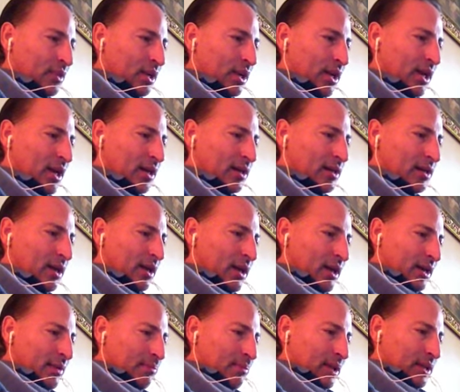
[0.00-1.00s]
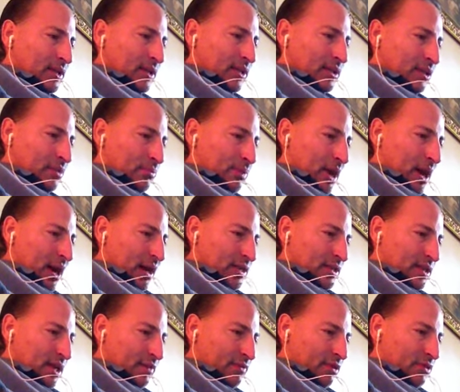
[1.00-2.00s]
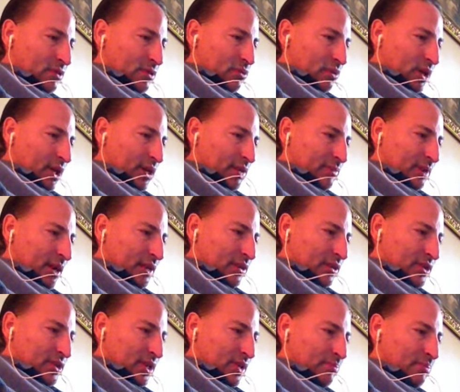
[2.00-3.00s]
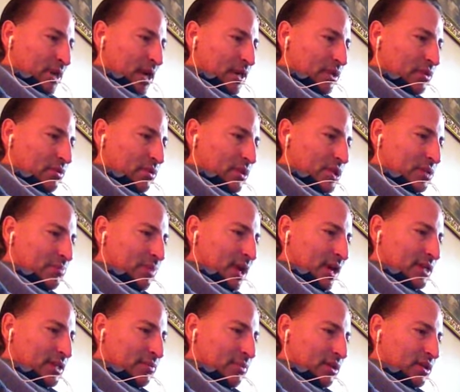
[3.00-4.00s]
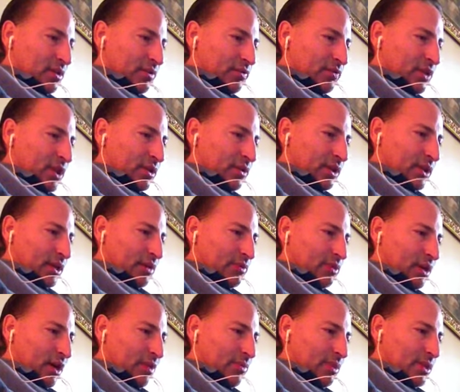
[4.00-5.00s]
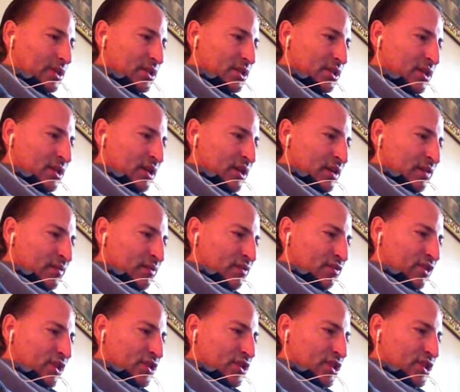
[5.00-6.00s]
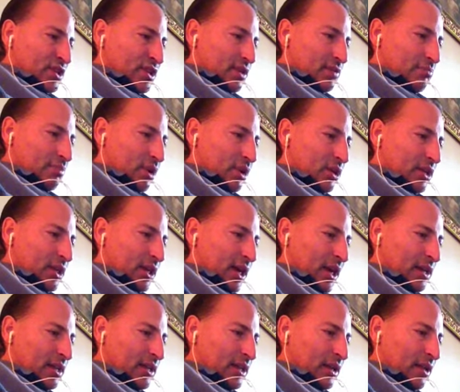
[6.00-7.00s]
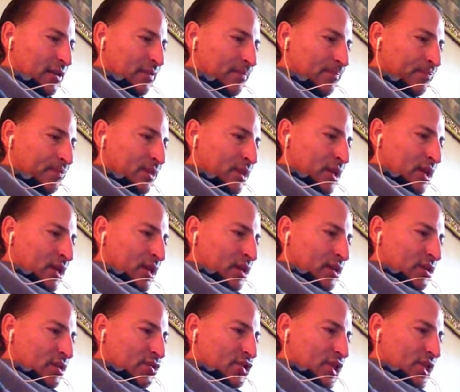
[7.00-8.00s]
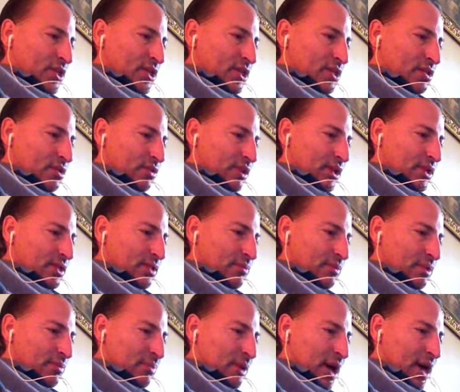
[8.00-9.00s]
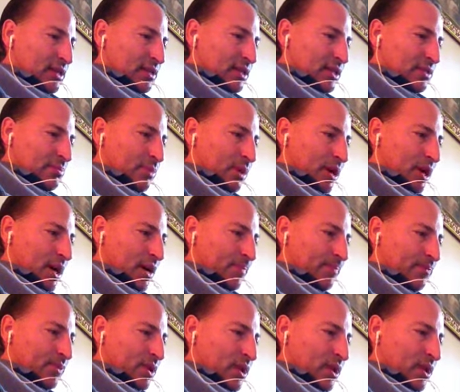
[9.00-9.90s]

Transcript: And, bending their backs covered with wide mantles, they pay their respects among the fluttering of garments, fringes, and bulky headgear. Jesus greets them and passes by,